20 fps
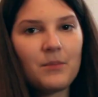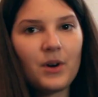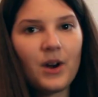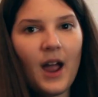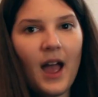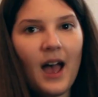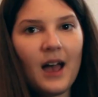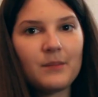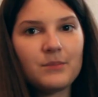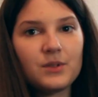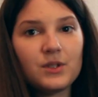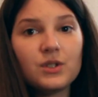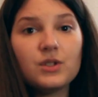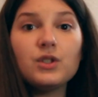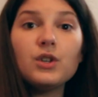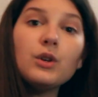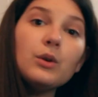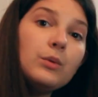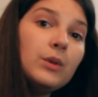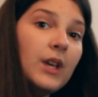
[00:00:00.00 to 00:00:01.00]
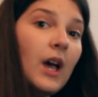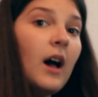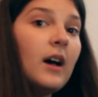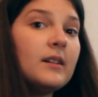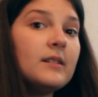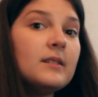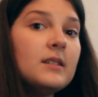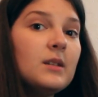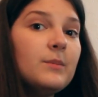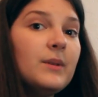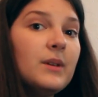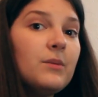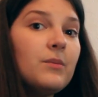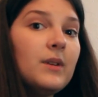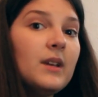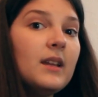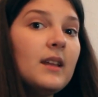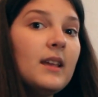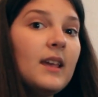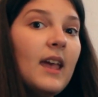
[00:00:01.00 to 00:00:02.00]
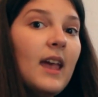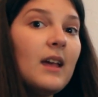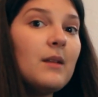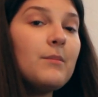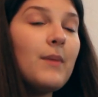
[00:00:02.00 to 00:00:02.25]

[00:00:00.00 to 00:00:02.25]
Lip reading: perhaps too young to be reading Ann